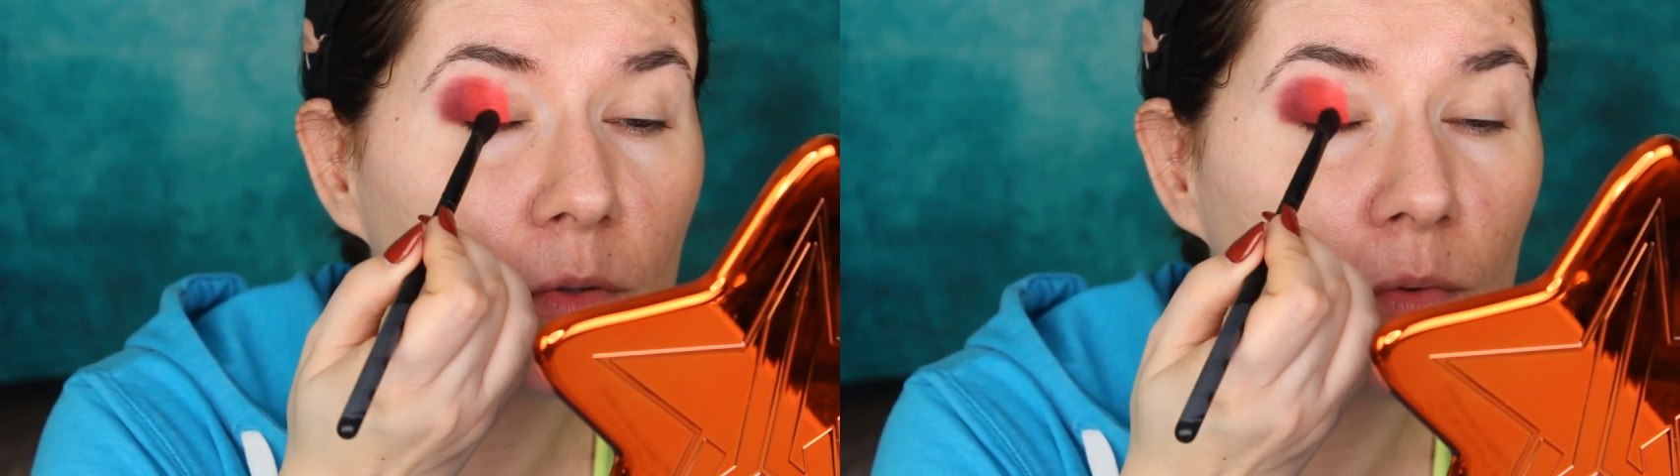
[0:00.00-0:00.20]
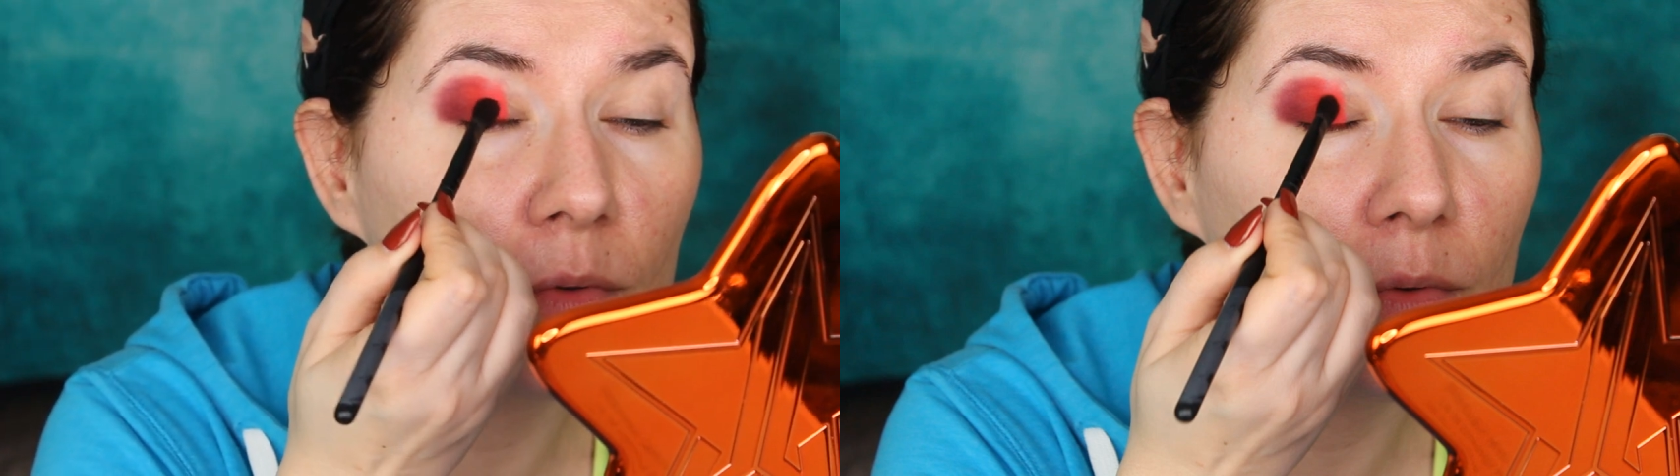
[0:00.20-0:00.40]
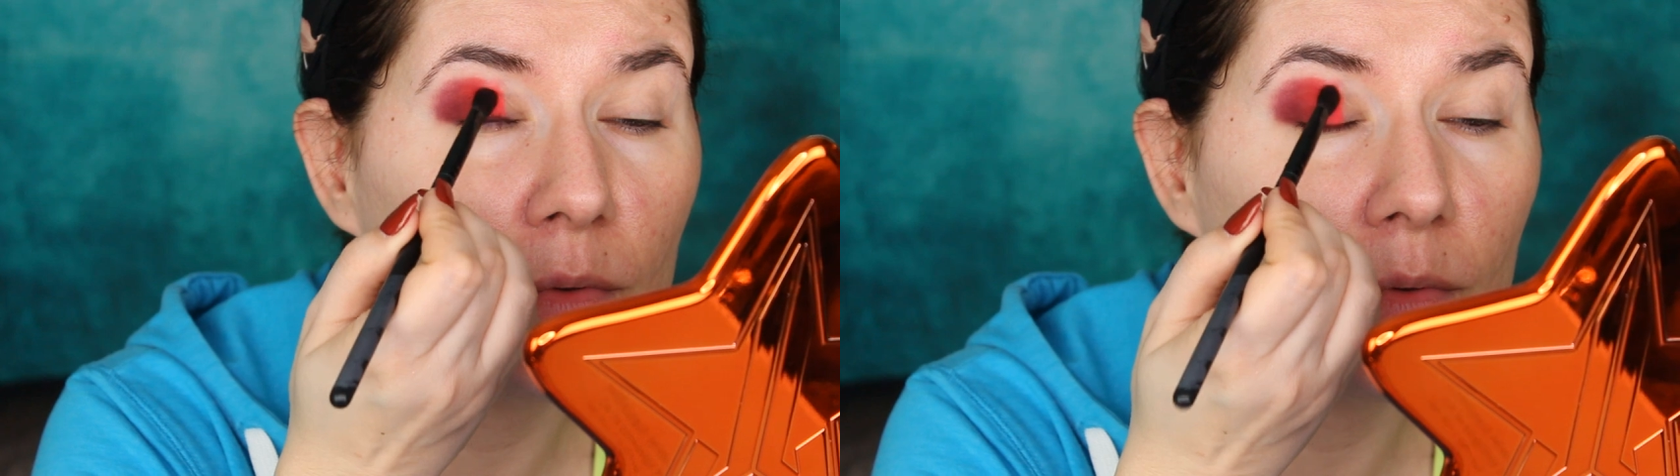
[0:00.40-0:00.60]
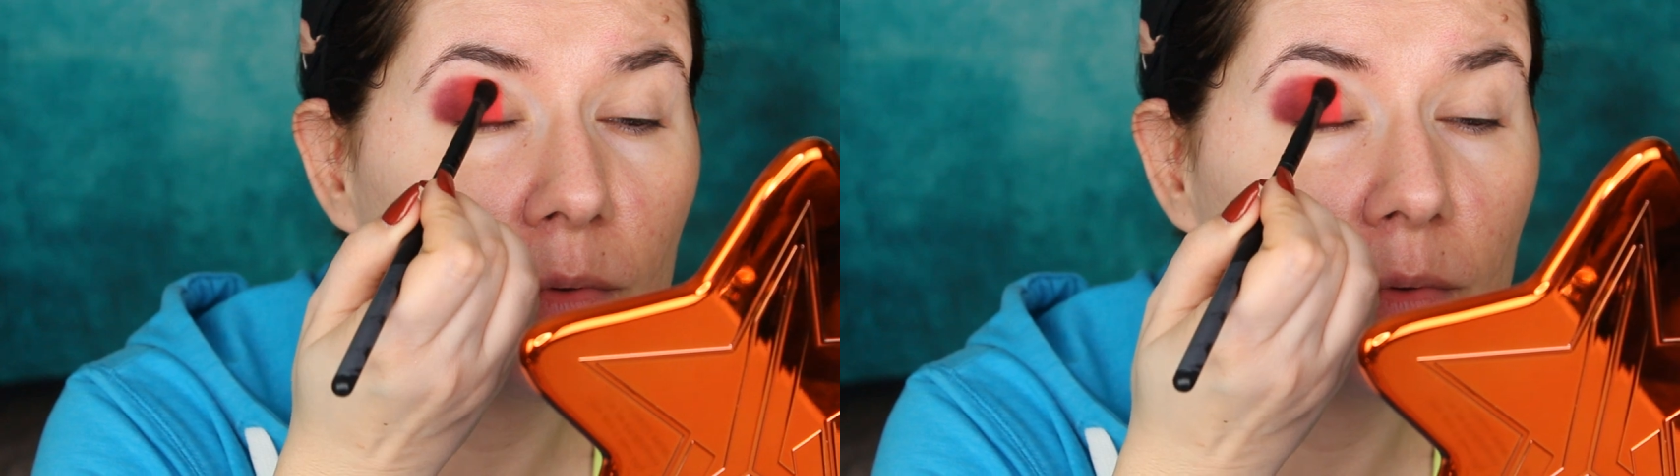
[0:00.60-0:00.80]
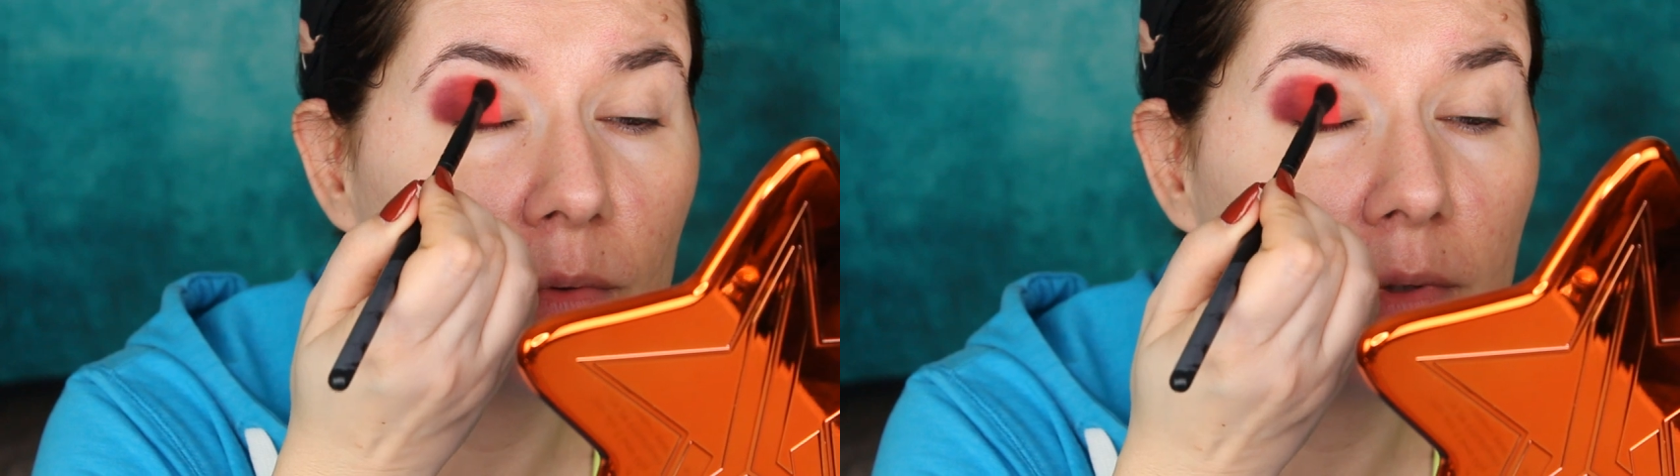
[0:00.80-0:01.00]

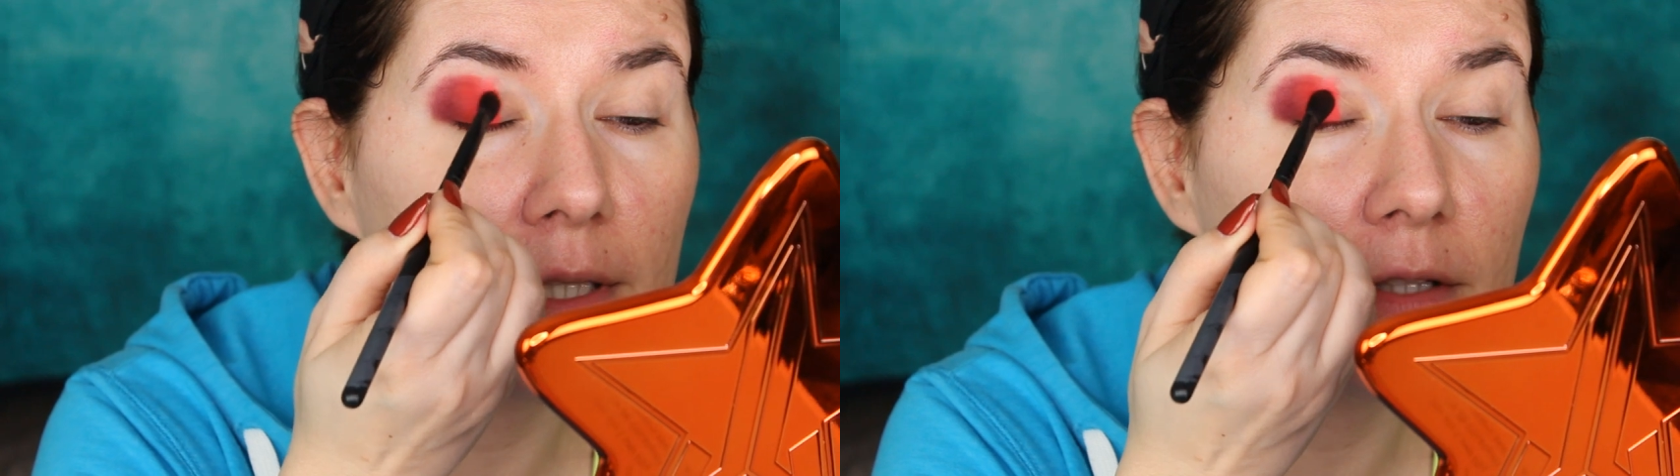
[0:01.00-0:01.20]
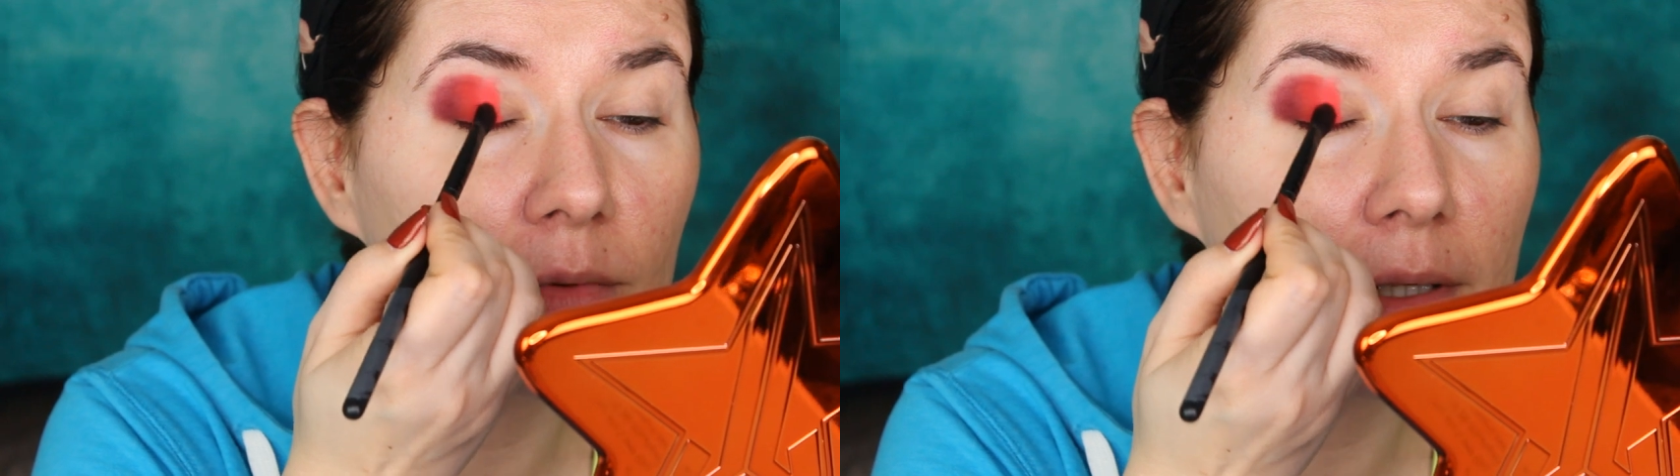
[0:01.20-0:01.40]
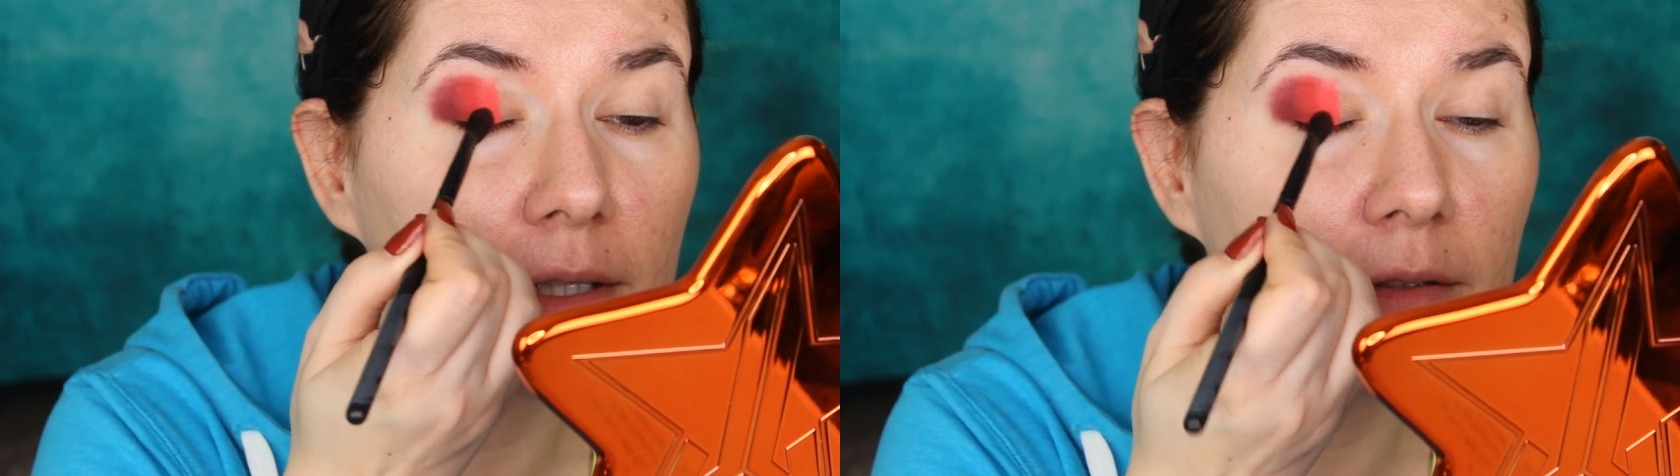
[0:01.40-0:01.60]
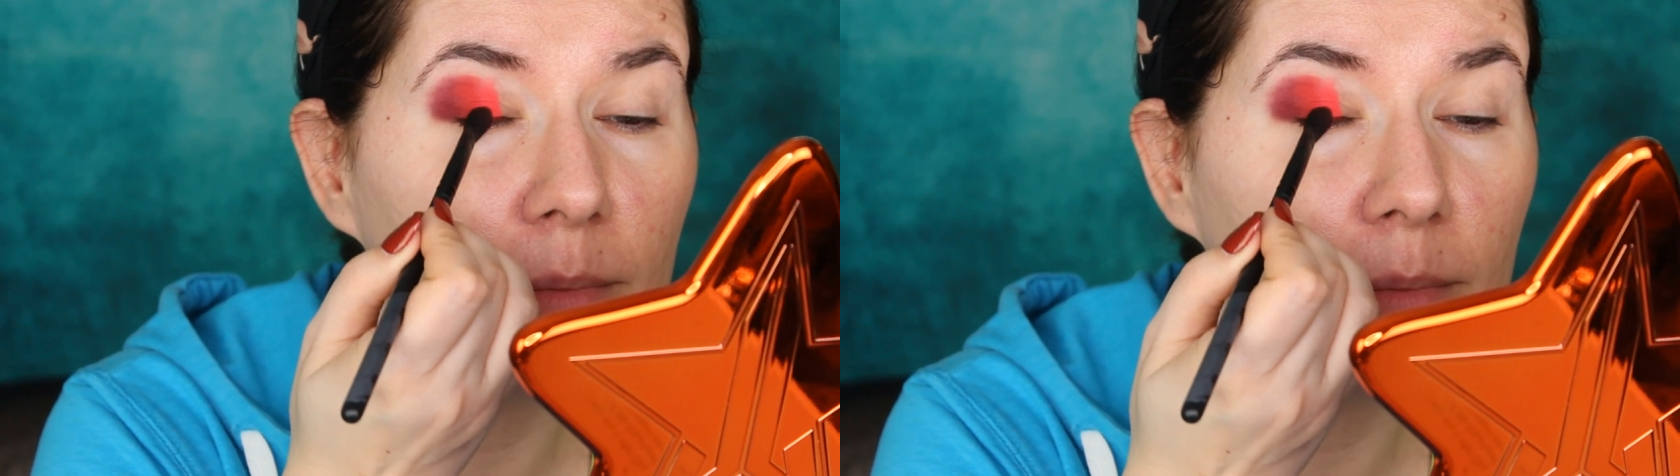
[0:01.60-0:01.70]
Oh, this one is